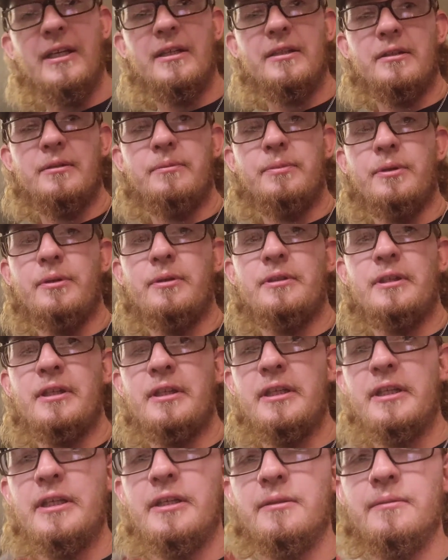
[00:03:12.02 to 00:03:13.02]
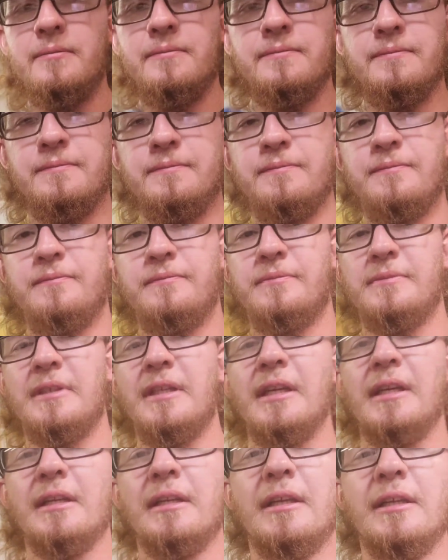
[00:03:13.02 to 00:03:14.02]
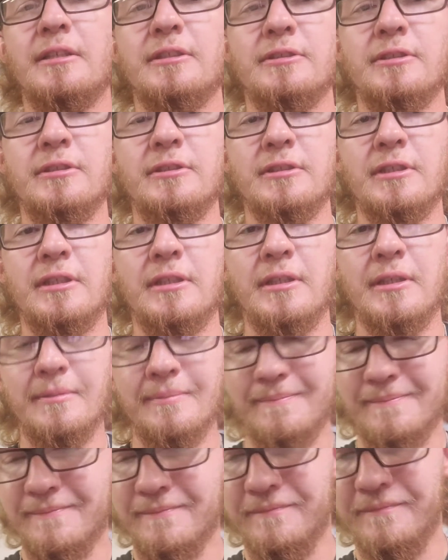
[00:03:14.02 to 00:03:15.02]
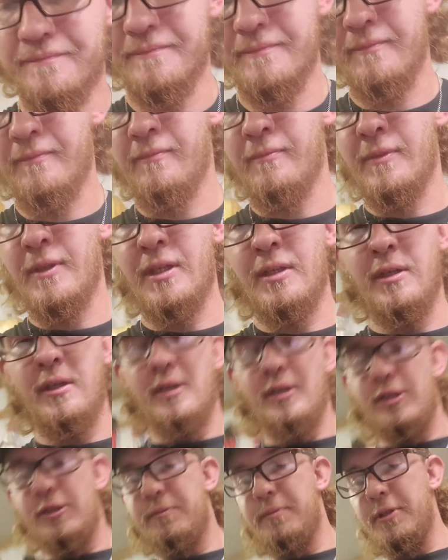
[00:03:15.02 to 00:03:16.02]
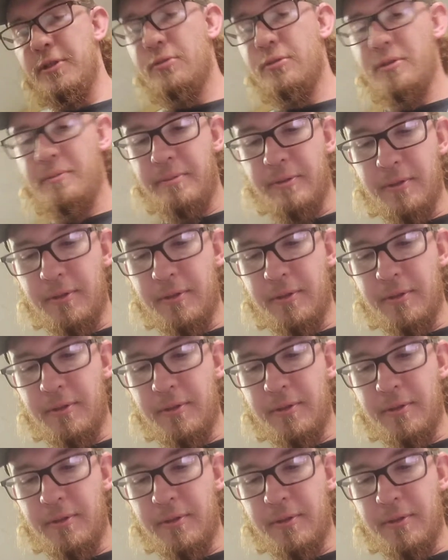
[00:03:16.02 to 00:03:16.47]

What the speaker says: got the part that I needed. Get out of the lights, you can see that. Specialty